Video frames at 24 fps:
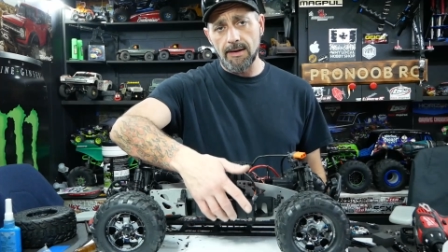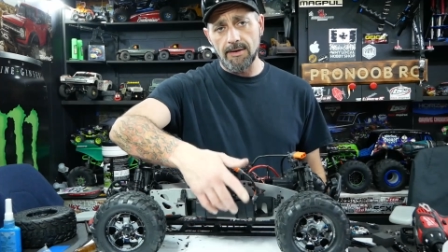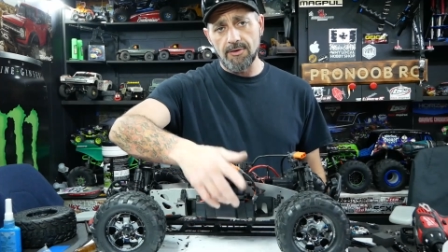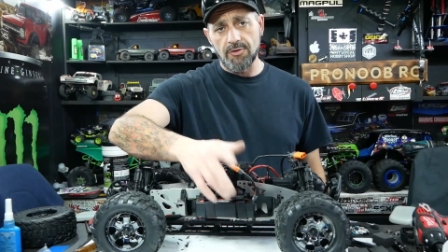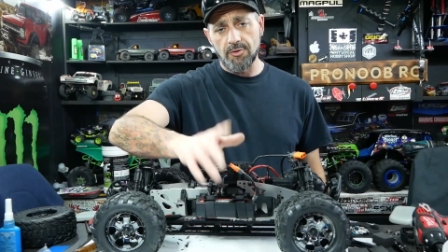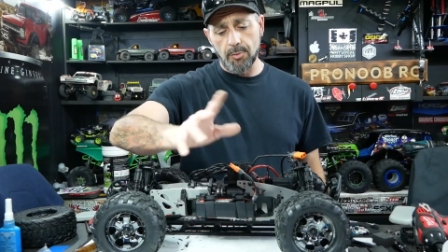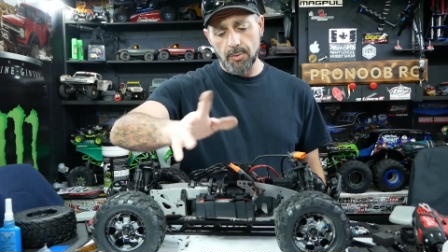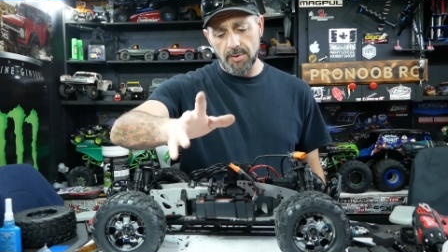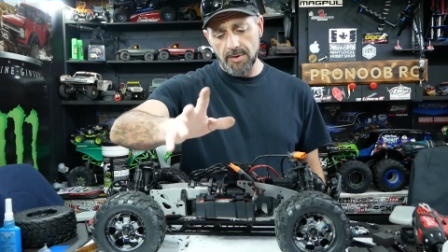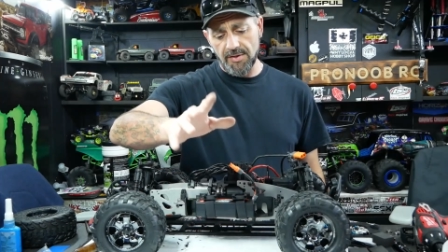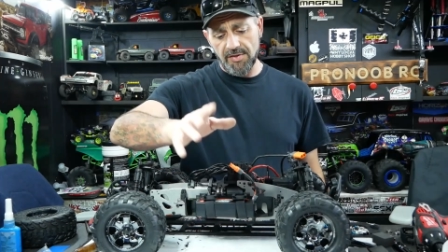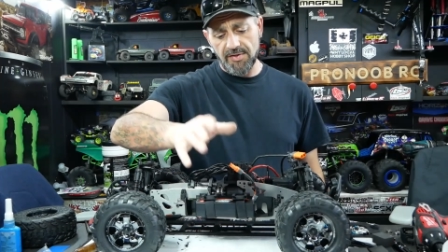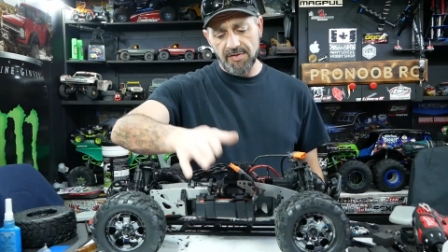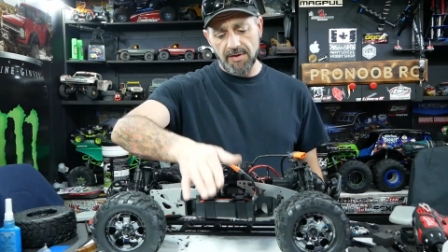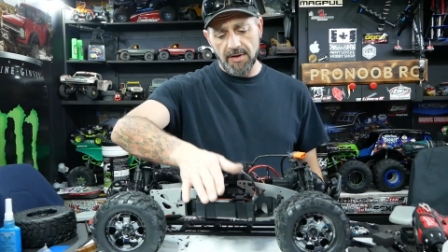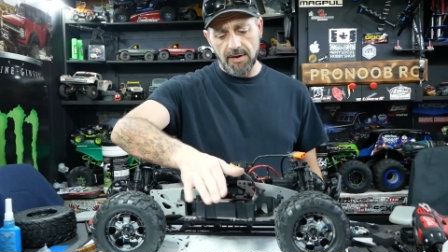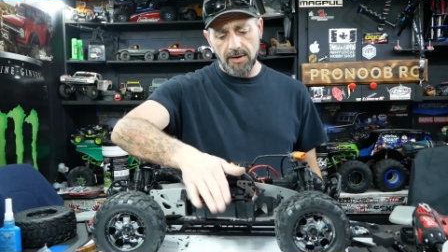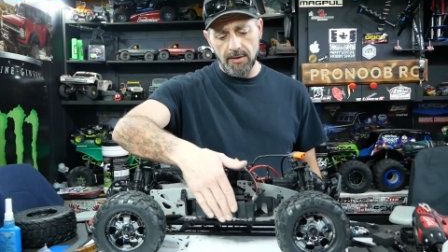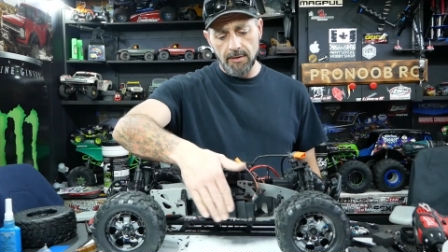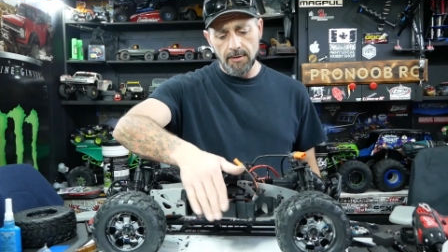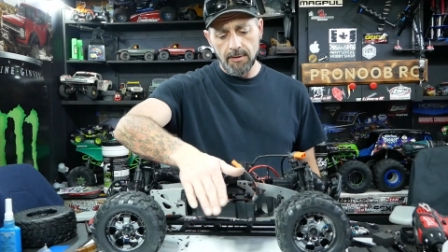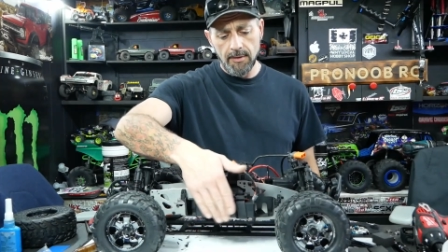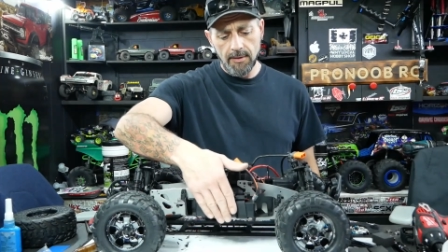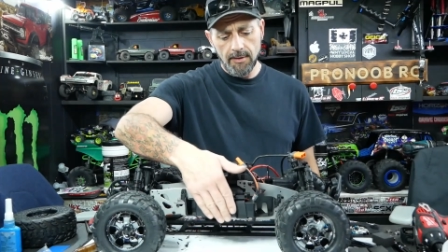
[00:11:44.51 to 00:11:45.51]
I just want to
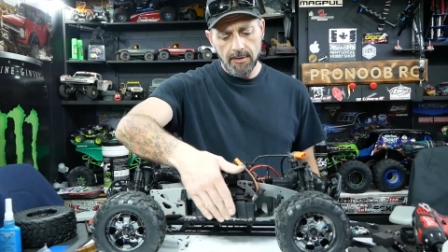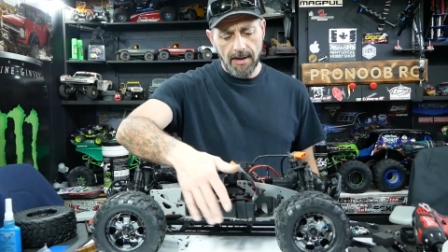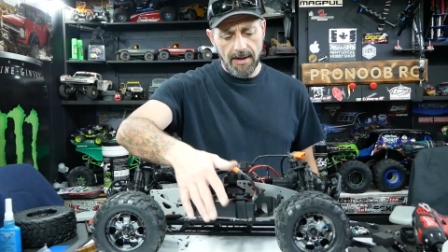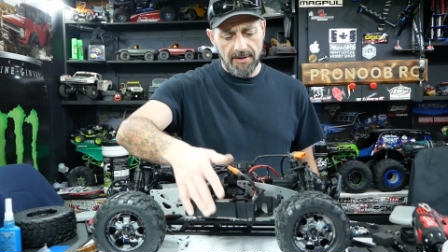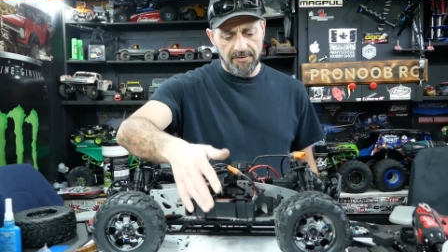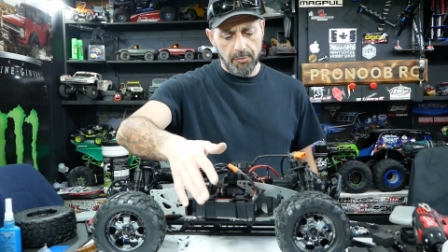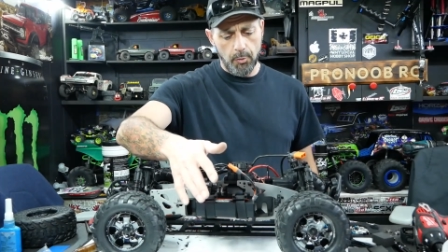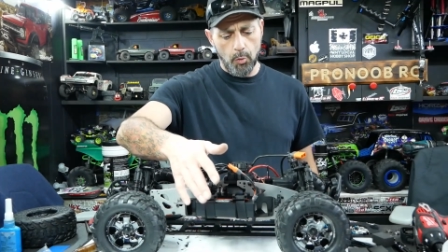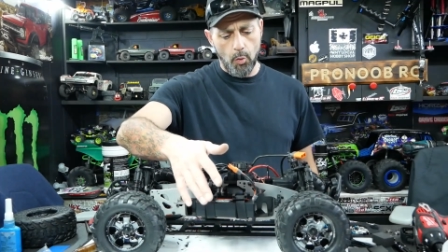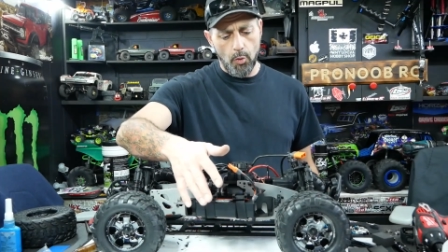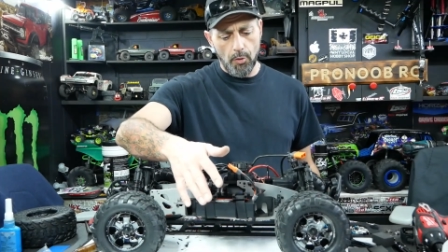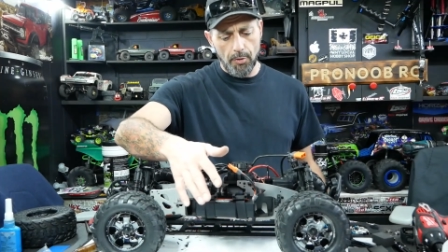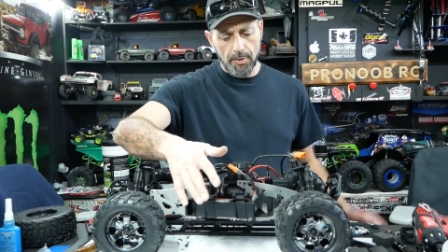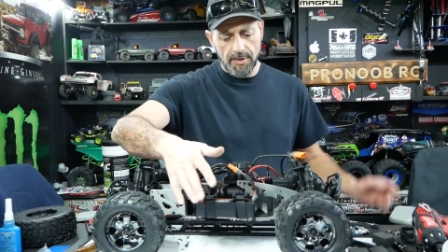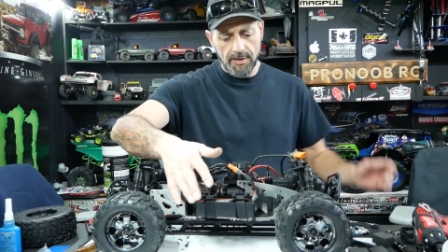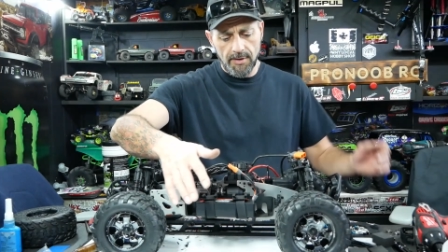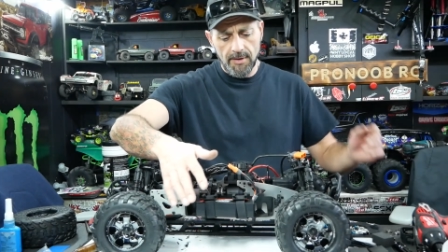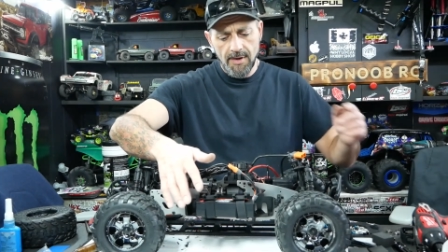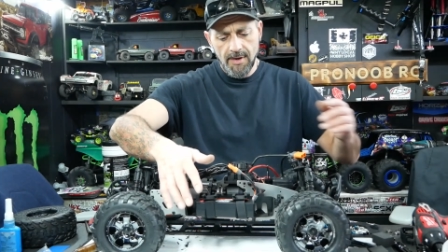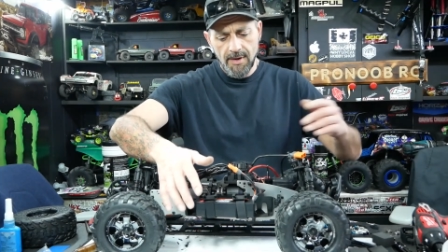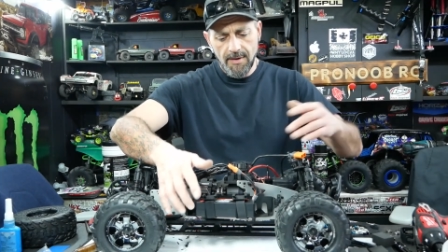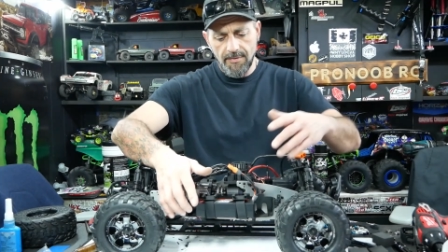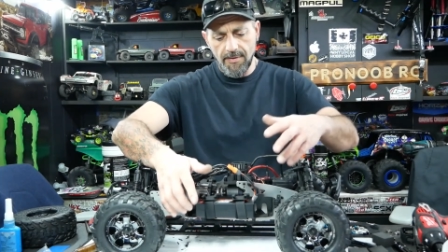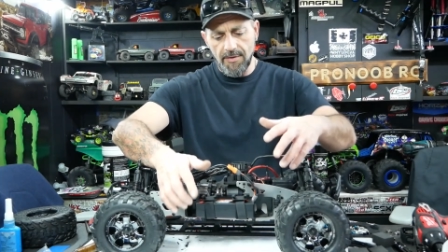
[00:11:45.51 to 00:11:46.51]
say as a warning,